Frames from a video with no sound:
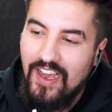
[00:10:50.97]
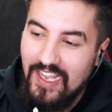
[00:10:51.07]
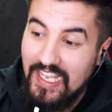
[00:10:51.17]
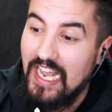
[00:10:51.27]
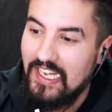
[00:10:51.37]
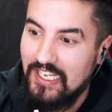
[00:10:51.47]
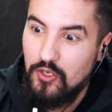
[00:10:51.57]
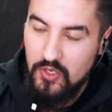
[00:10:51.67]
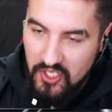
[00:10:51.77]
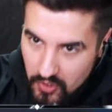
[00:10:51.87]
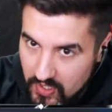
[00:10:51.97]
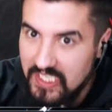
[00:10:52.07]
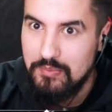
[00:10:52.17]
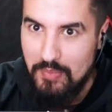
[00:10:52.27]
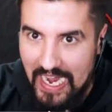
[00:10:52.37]
Again, and you can do
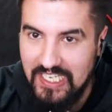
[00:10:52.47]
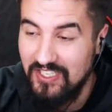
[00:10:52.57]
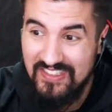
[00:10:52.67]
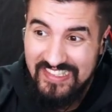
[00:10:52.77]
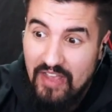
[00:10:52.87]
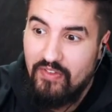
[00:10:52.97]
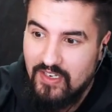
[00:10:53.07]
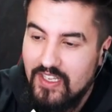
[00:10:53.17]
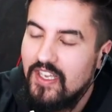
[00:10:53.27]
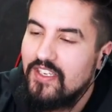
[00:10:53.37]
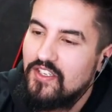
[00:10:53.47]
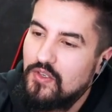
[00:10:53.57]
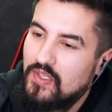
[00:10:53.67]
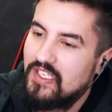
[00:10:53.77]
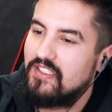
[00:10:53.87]
these back to 7 to
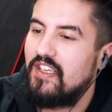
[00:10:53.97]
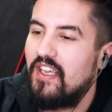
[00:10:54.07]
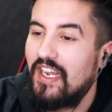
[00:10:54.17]
do these.